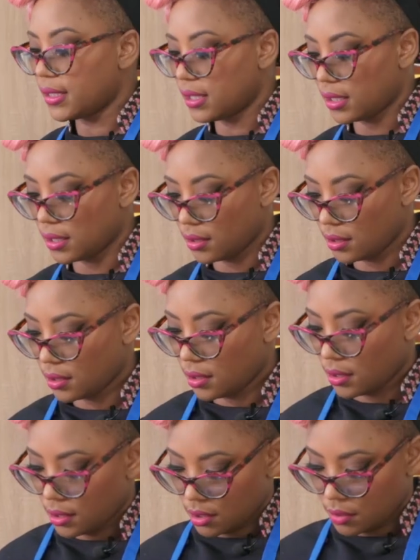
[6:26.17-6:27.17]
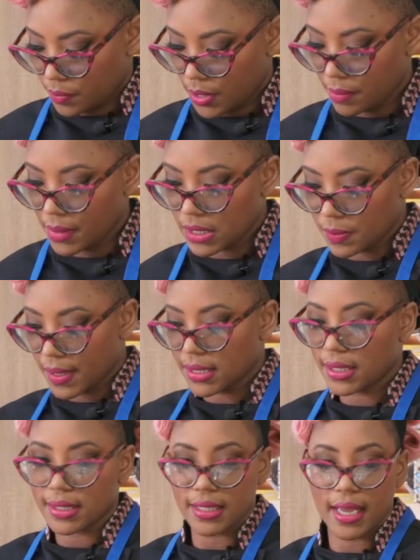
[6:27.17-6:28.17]
to put my
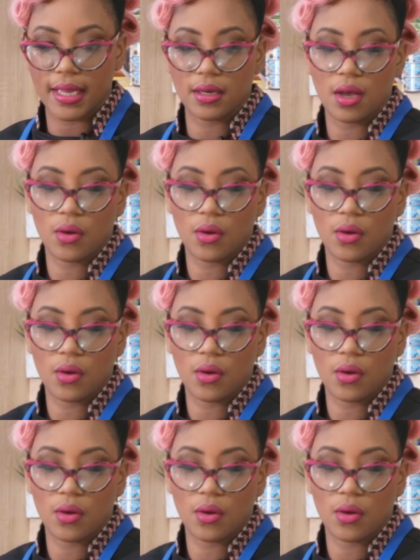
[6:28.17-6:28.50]
spices in